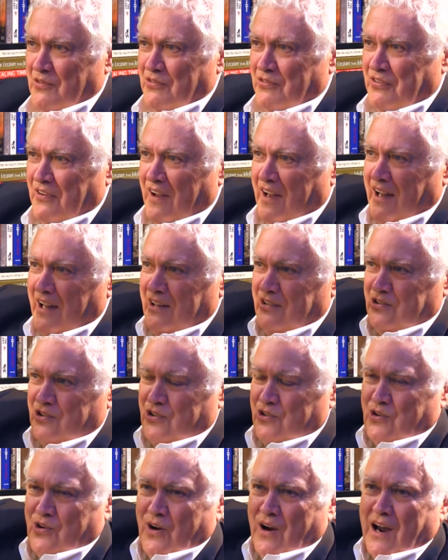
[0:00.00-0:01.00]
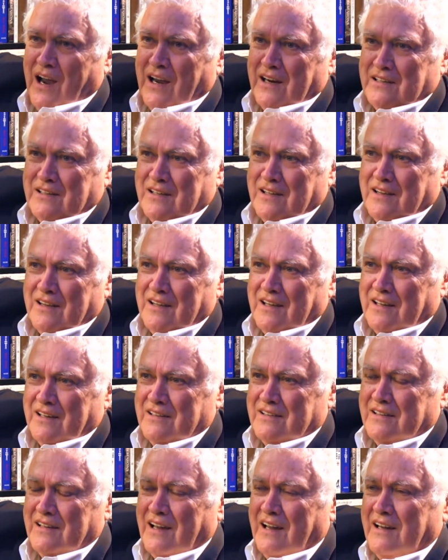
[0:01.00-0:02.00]
fast track to the
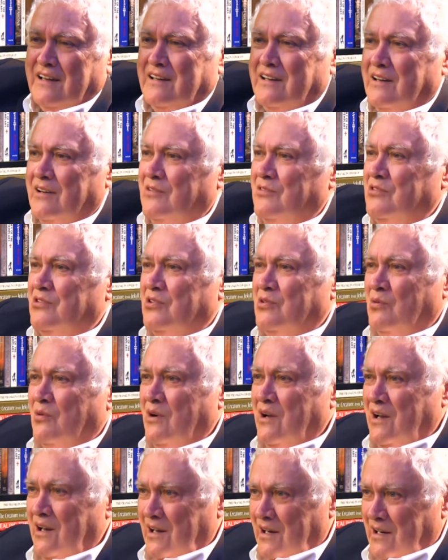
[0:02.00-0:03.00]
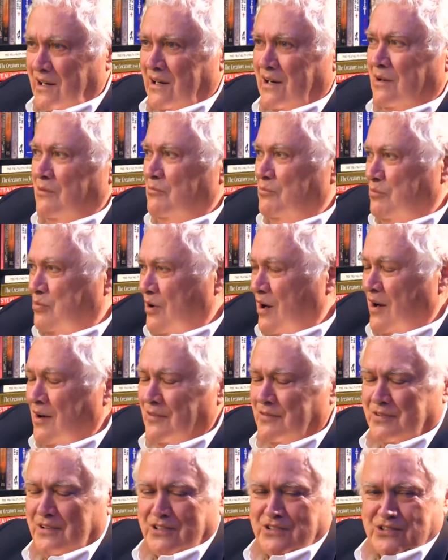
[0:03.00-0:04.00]
executive suite and
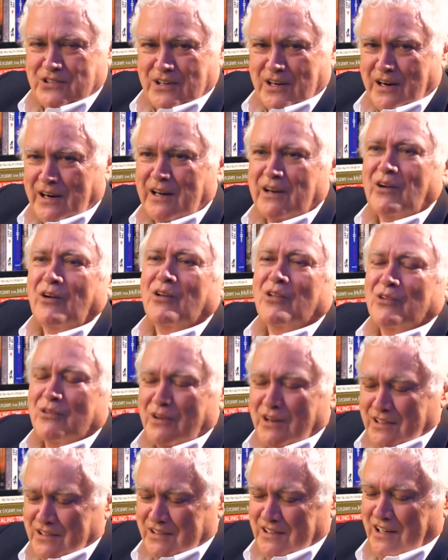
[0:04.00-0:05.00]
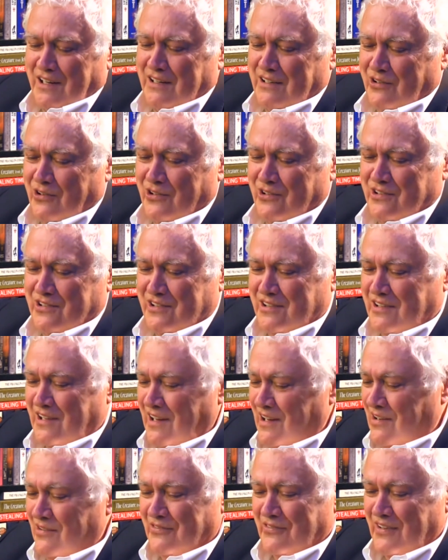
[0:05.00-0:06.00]
profit sharing and all the rest of that good
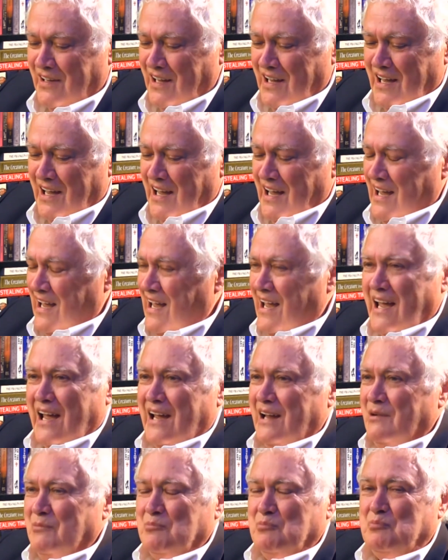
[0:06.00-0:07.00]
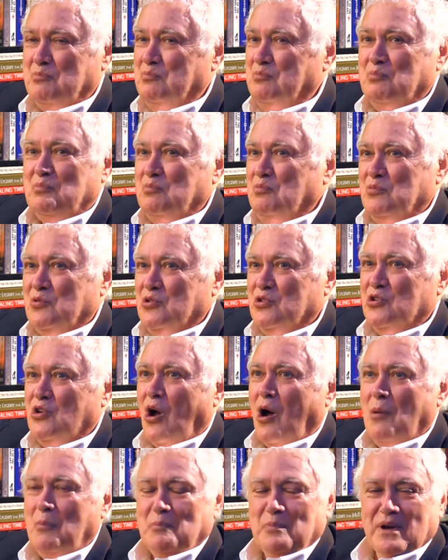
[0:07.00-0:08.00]
stuff,
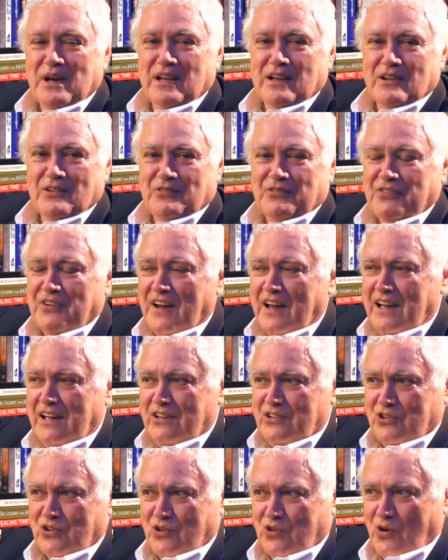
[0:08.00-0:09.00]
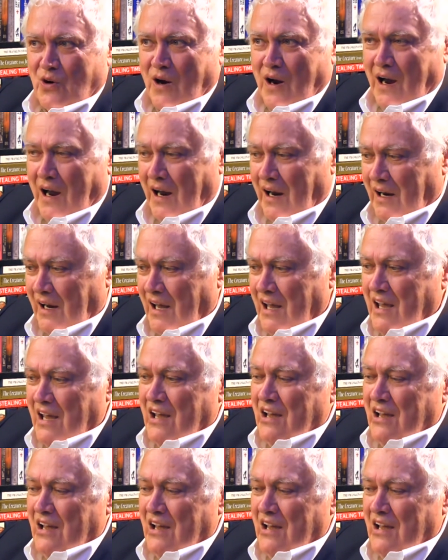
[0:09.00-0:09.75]
stopped being the fast track.